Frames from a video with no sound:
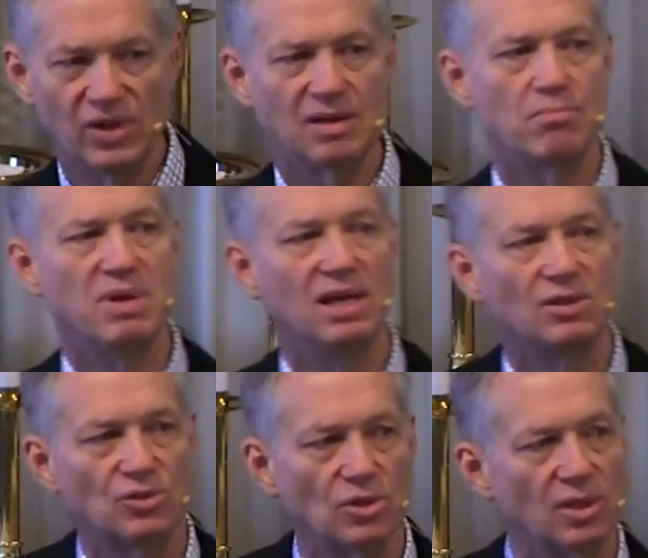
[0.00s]
it
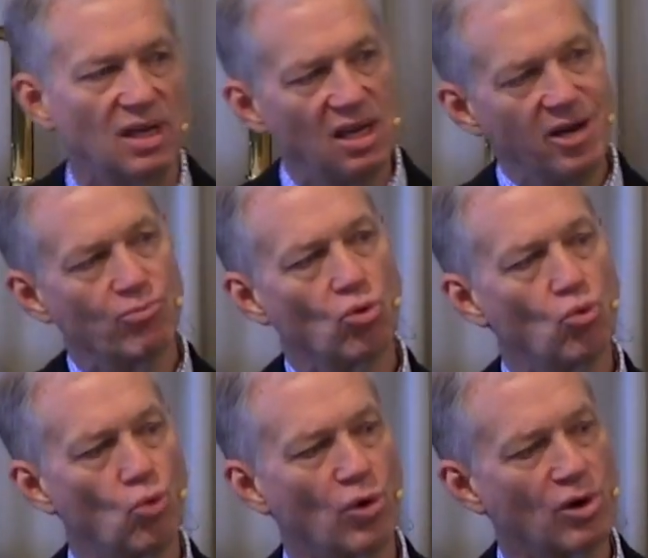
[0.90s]
means that the Hebrew
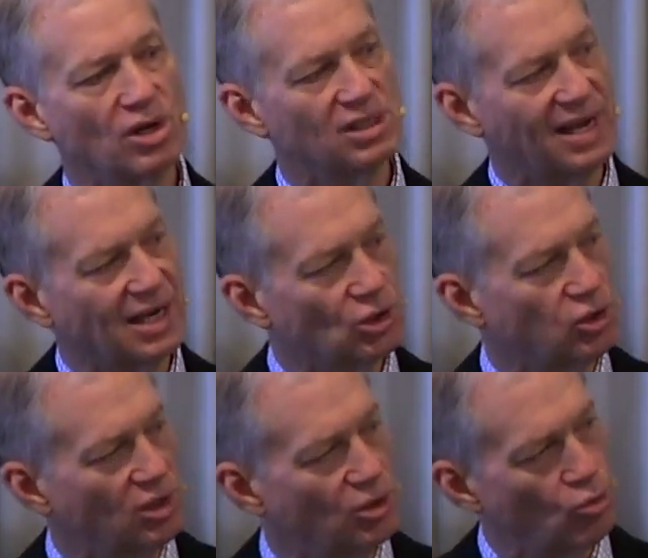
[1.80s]
word is
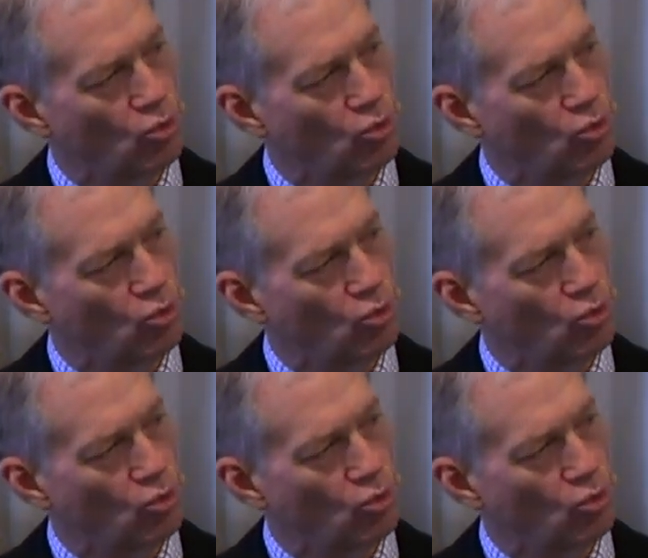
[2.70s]
actually the